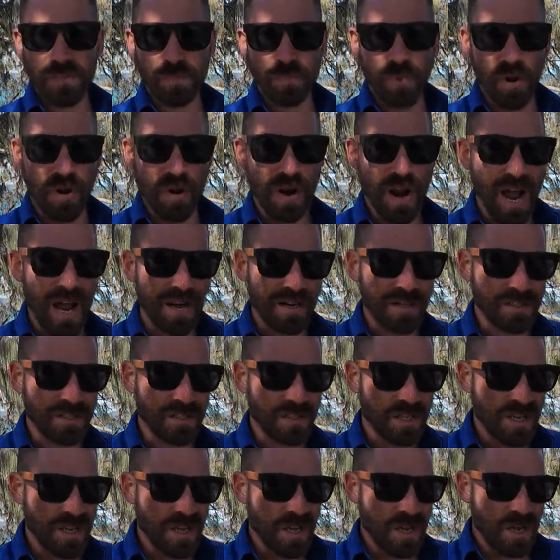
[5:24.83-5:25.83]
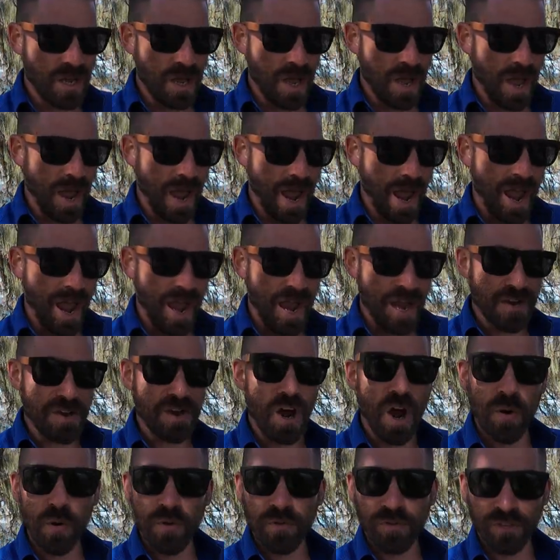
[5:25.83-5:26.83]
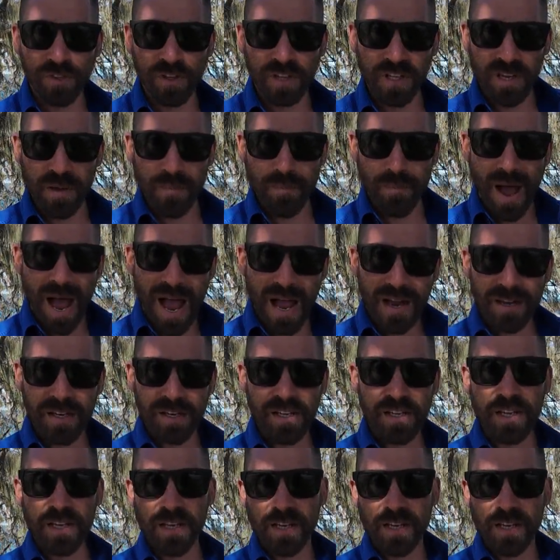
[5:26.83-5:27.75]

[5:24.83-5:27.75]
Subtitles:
product, and no affiliate marketing.